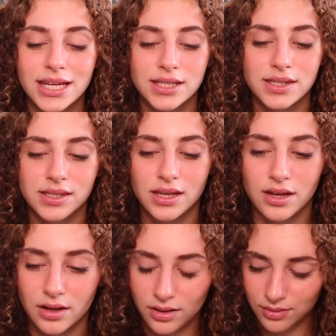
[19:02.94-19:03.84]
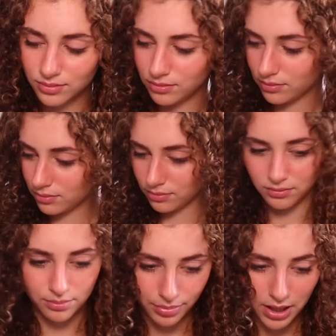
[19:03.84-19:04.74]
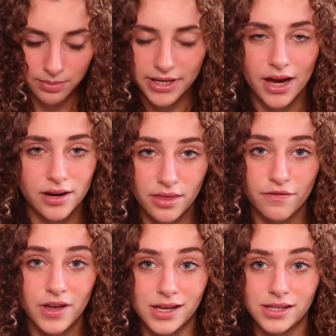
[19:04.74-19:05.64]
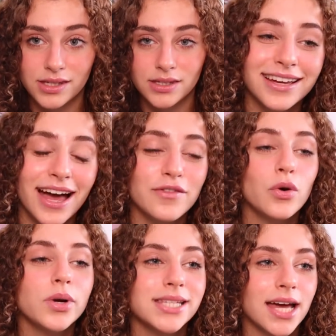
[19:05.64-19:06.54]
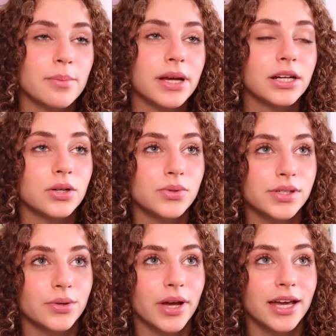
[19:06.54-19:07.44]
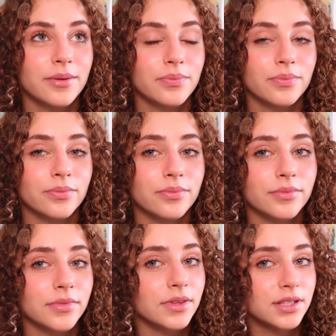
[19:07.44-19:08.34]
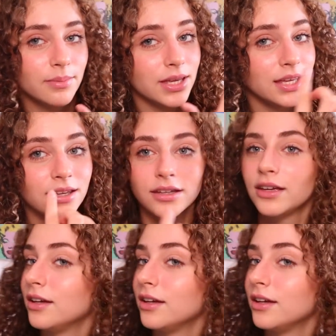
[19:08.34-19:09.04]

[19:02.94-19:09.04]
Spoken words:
is pumped out of the face. I've always had a big nose, okay? To me,